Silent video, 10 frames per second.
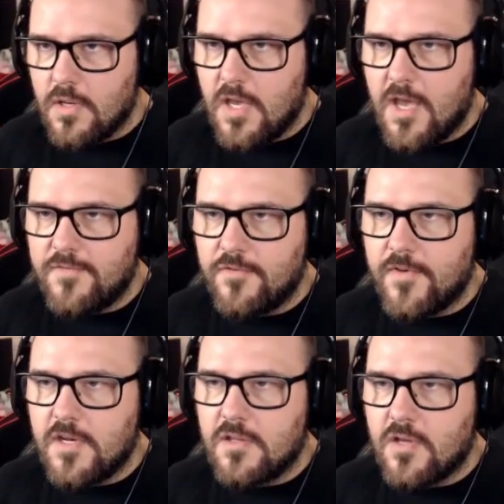After
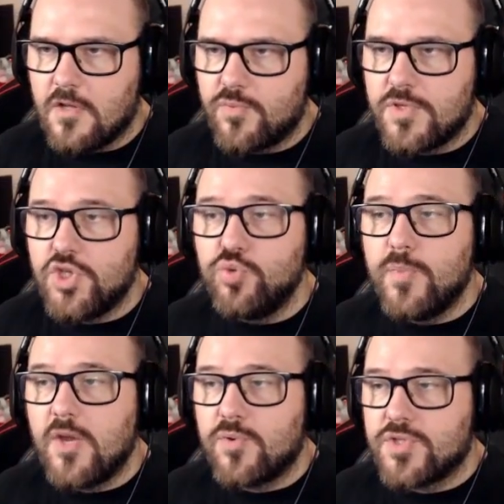finding the culprit, you
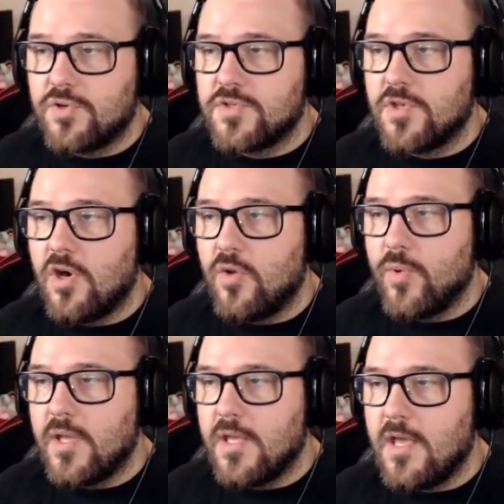may return to the
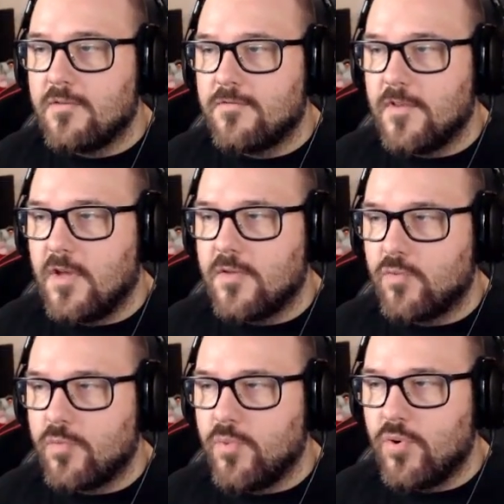hallway and fill out the
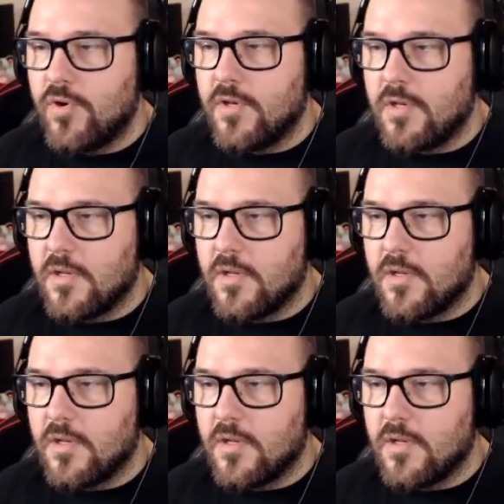report.